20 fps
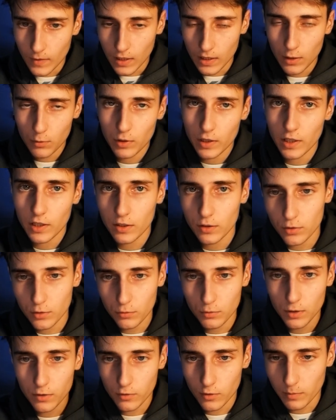And now we're getting
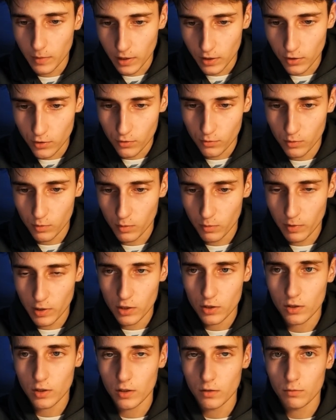into different mechanisms, but
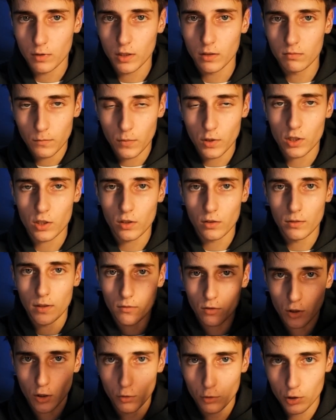basically you
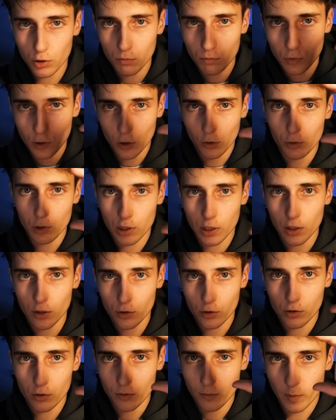have a coach, the coach
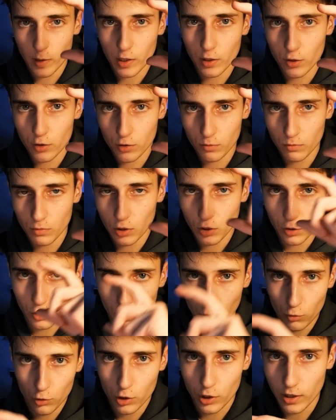sells the mechanism,
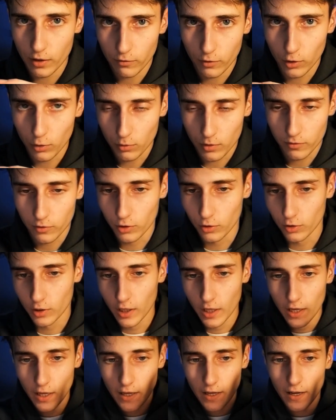usually a follower funnel,
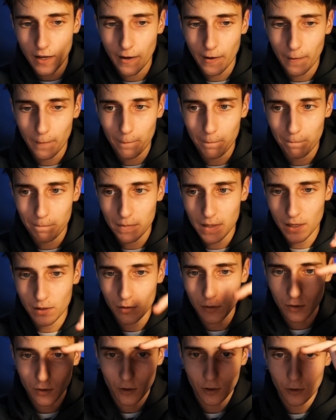
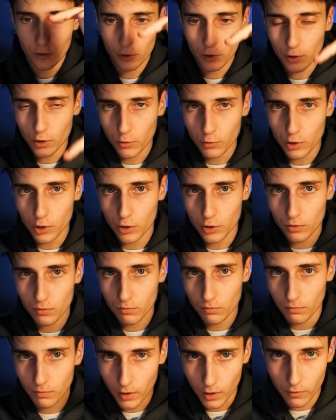then all other coaches
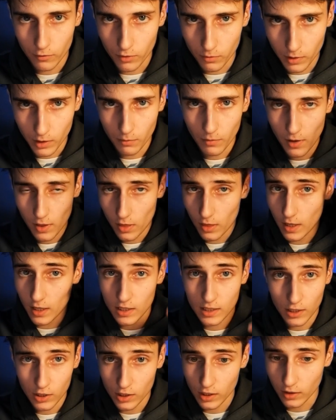buy from him, they
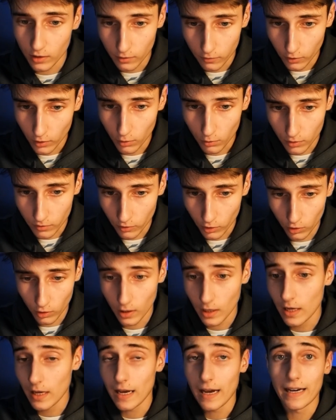start selling the follower funnel,
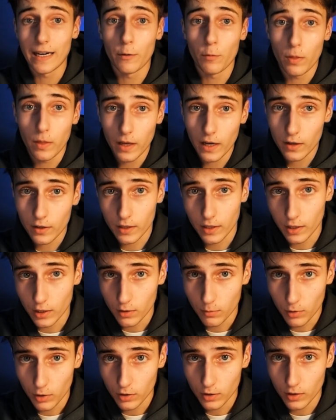and now they are getting
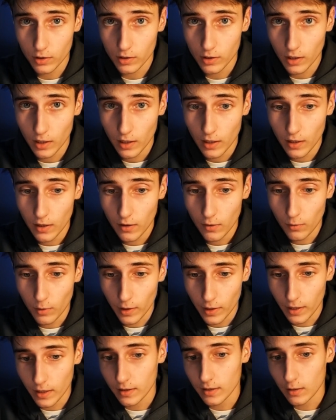commoditized,
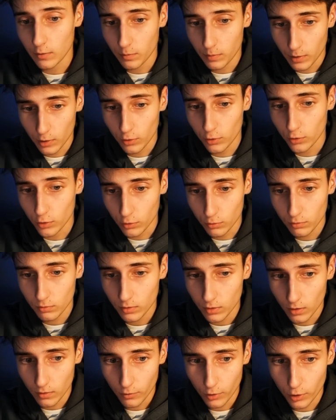right? And now pillar 2
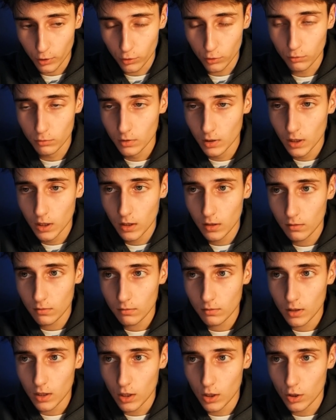of what I do
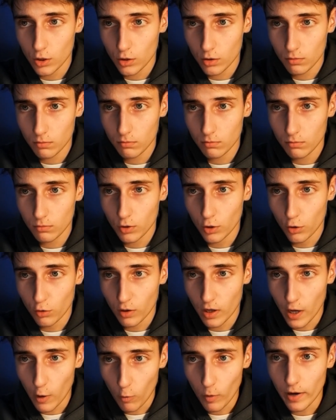is,
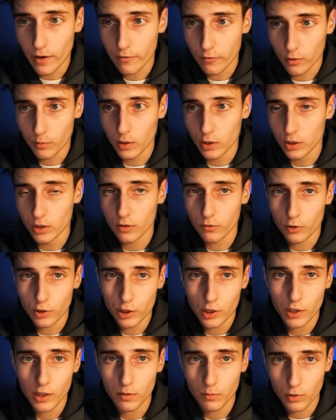a way for me to
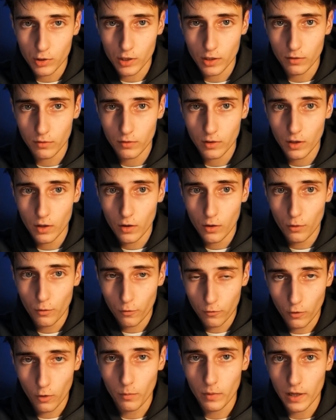differentiate myself
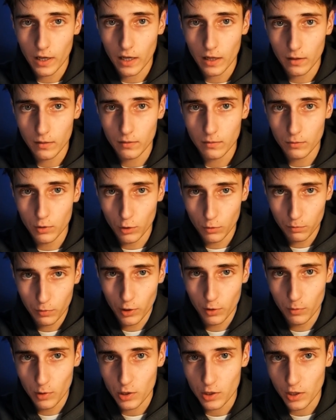from that,
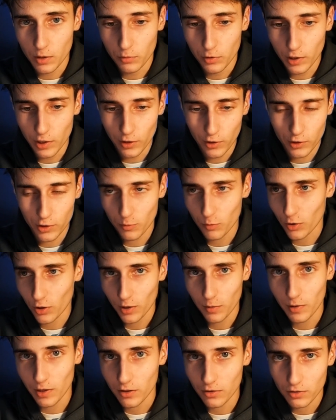pyramid scheme, really. I should
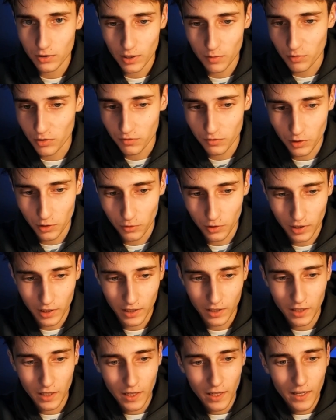probably make a separate video on
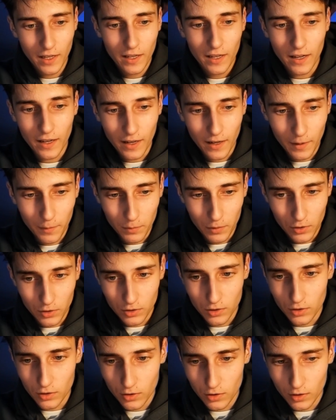that, because
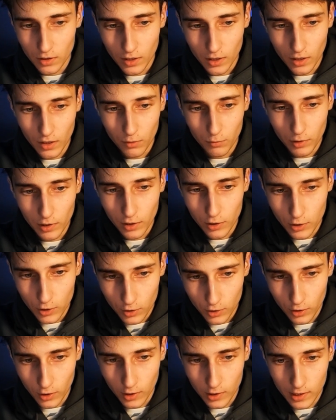it's a really
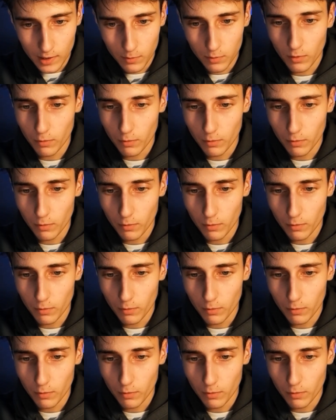interesting concept.